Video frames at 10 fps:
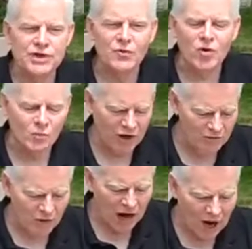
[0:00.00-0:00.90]
see a
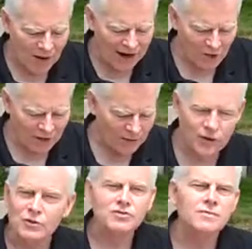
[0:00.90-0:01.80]
rubric for how I
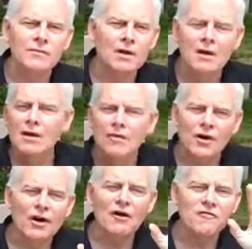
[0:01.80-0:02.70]
grade those.
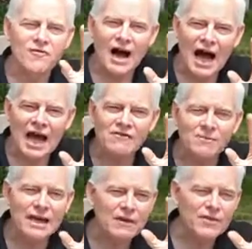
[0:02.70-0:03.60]
There are
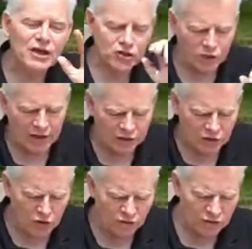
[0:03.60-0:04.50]
5 main things you
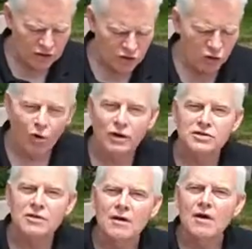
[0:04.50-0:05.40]
need to do for this
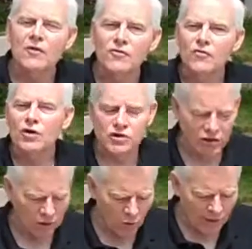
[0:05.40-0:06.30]
course. The
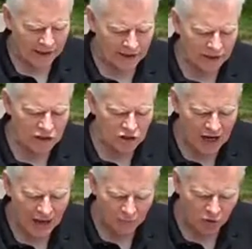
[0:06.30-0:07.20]
first are weekly
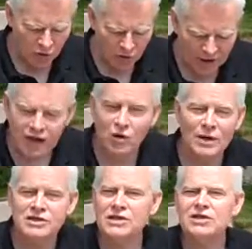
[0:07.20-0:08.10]
chapter reading
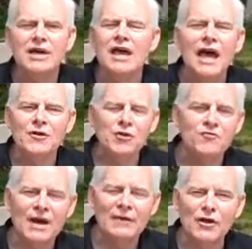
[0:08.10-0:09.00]
quizzes, and
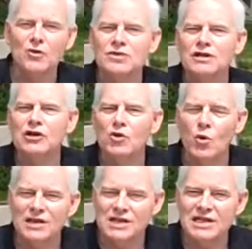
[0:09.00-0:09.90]
you'll find those in the
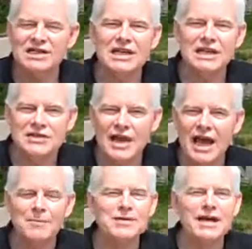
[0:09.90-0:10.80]
quizzes,
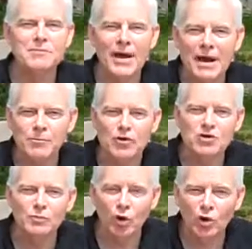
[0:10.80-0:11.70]
exams, and
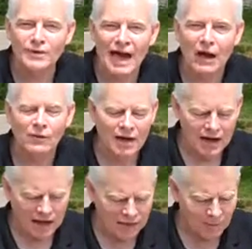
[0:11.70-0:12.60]
papers pull down
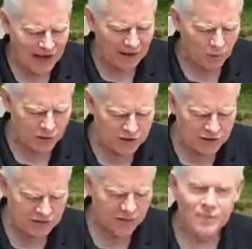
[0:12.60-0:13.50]
in the Blackboard
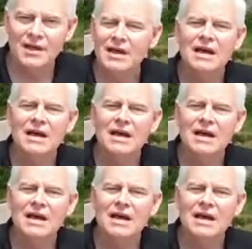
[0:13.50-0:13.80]
system.